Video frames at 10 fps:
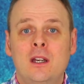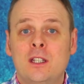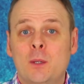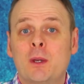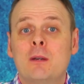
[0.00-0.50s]

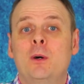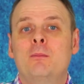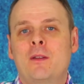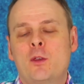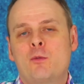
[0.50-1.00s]
so we can put
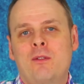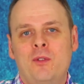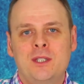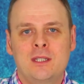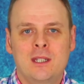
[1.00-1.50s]
method
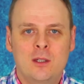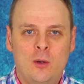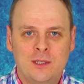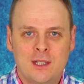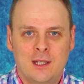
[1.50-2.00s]
references in
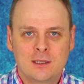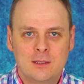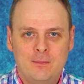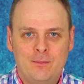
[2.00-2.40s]
context.